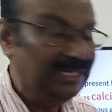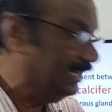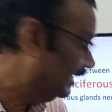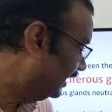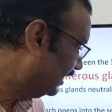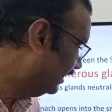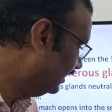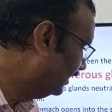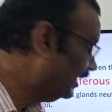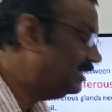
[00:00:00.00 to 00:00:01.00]
Here,
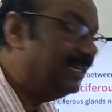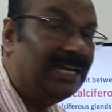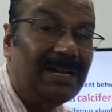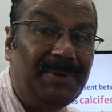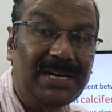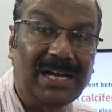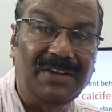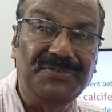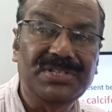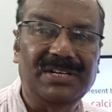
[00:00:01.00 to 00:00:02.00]
there is a little bit
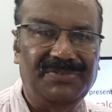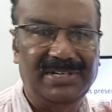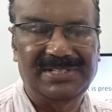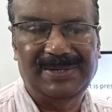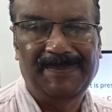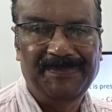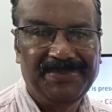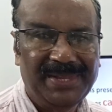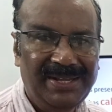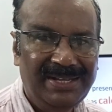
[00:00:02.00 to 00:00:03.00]
confusion, friends.
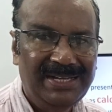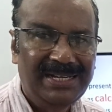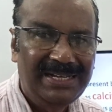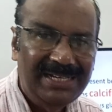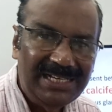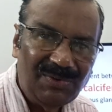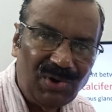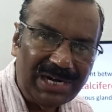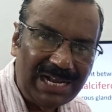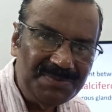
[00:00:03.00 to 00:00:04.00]
Here
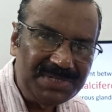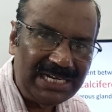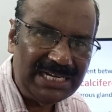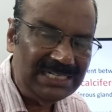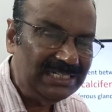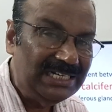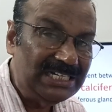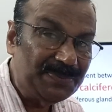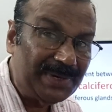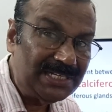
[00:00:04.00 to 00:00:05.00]
what I am saying, it
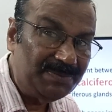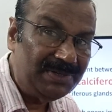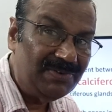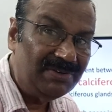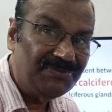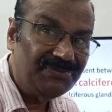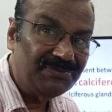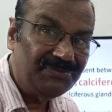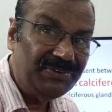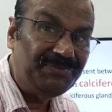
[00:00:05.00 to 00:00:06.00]
is present between
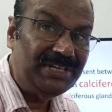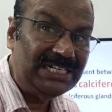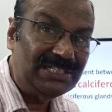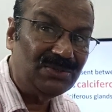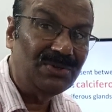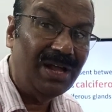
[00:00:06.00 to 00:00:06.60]
15th to